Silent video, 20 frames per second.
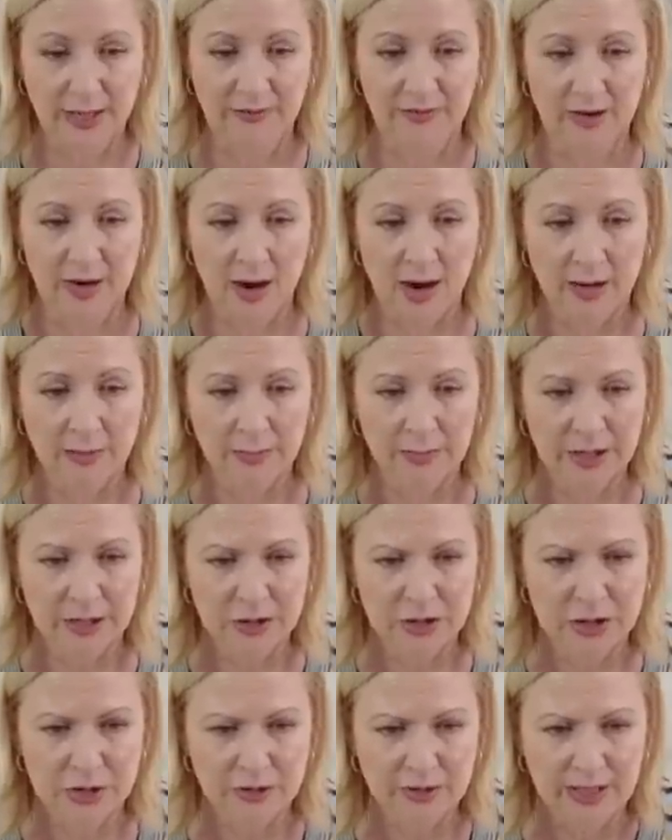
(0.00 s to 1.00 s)
I have not been
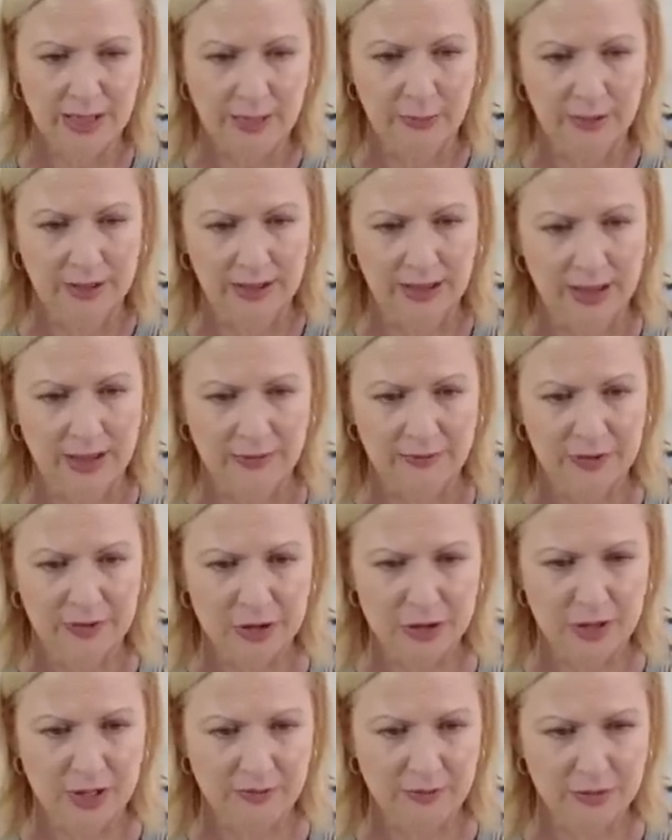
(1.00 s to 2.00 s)
to that I would love to
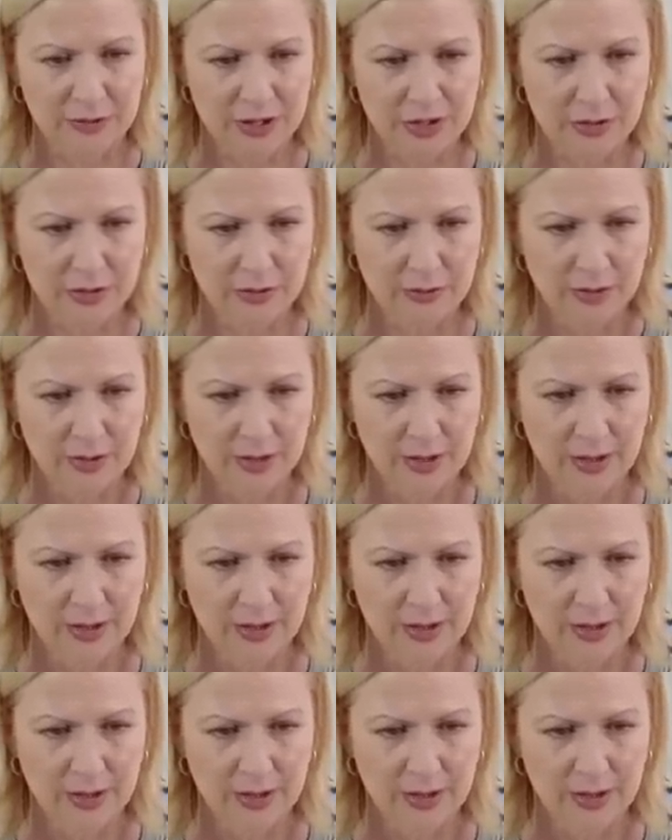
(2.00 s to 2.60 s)
travel to?